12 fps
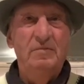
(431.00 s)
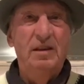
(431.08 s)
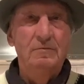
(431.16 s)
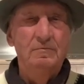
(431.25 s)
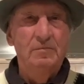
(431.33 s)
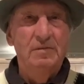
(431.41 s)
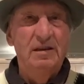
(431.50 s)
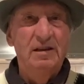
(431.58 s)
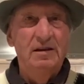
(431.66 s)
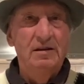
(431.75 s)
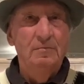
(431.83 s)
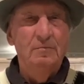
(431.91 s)
Okay,
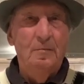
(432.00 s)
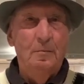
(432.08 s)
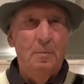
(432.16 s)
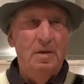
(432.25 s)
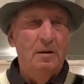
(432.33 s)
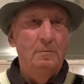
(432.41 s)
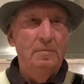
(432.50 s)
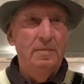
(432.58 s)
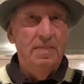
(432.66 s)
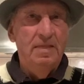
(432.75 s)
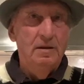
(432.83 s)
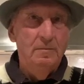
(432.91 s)
and what
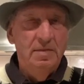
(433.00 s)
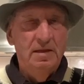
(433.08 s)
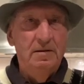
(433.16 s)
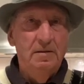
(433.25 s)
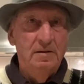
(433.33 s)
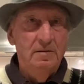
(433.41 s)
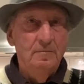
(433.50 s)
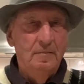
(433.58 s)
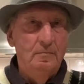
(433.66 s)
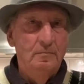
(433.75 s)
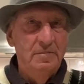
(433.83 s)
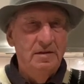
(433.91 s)
would be
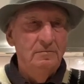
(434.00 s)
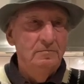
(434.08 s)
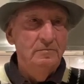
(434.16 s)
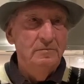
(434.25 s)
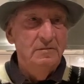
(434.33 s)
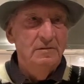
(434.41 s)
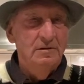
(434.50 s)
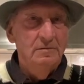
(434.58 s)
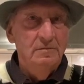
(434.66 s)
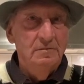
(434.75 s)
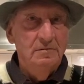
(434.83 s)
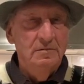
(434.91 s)
11 to
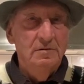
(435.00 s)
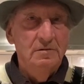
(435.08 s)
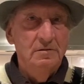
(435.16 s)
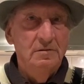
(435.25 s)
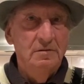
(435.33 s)
10?